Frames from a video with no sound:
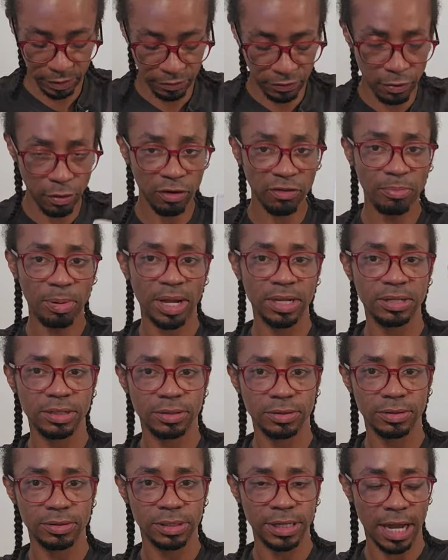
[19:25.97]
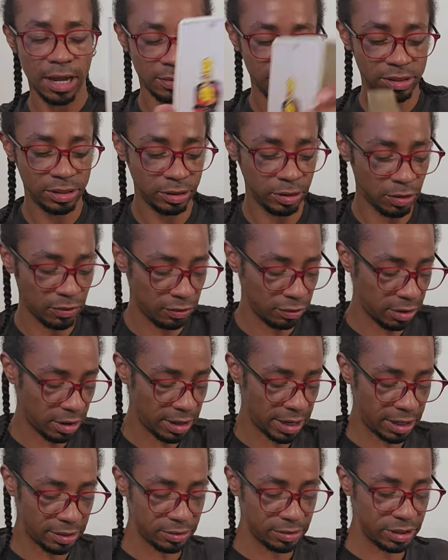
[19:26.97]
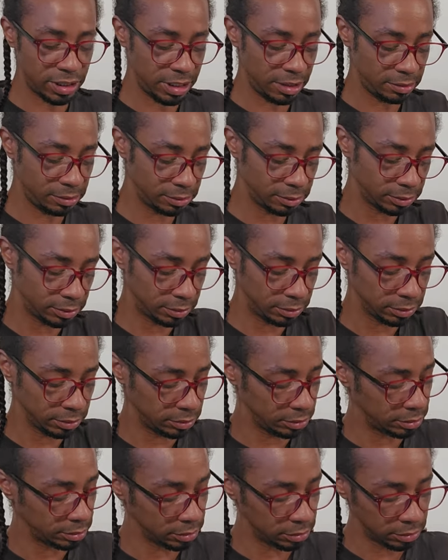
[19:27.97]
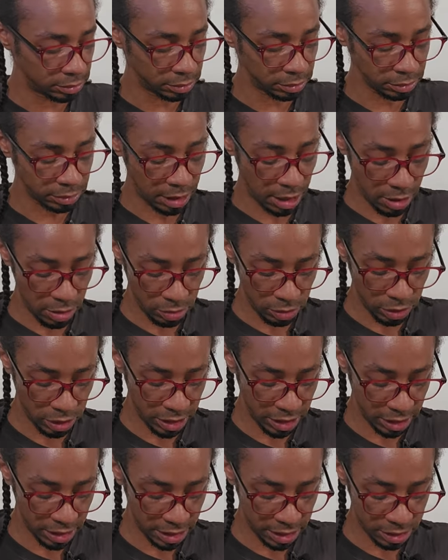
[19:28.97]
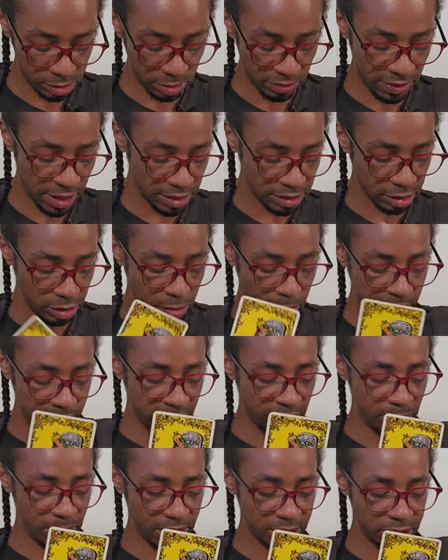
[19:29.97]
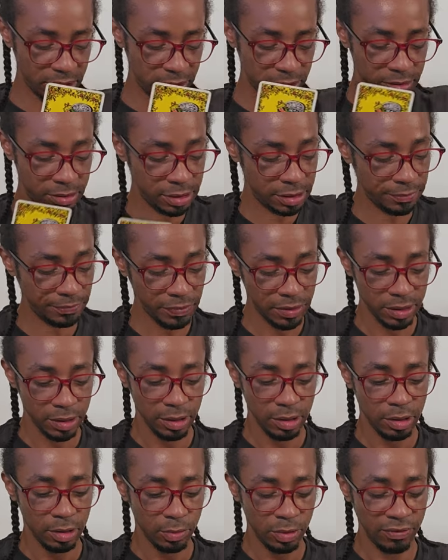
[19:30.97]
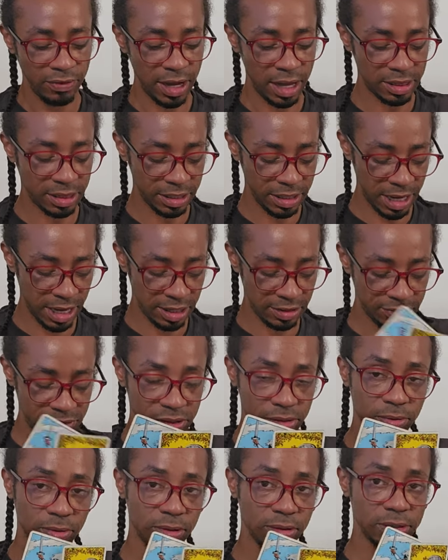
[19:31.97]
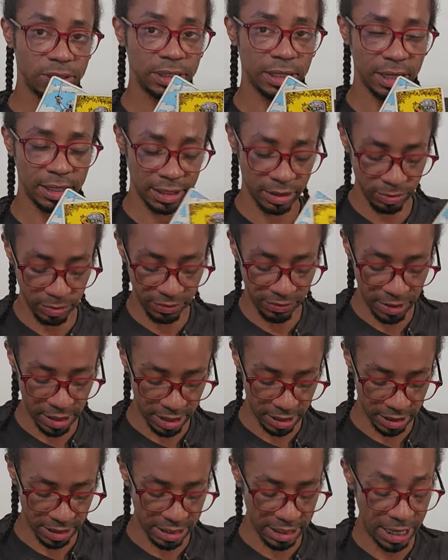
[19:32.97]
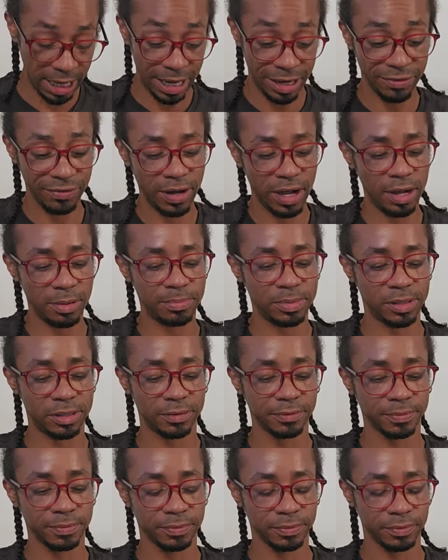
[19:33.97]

Four of Pentacles now is the overall energy. Oh, look at this. We've got the Queen of Pentacles, we've got the Knight of Swords, and then we've got the Eight of Cups.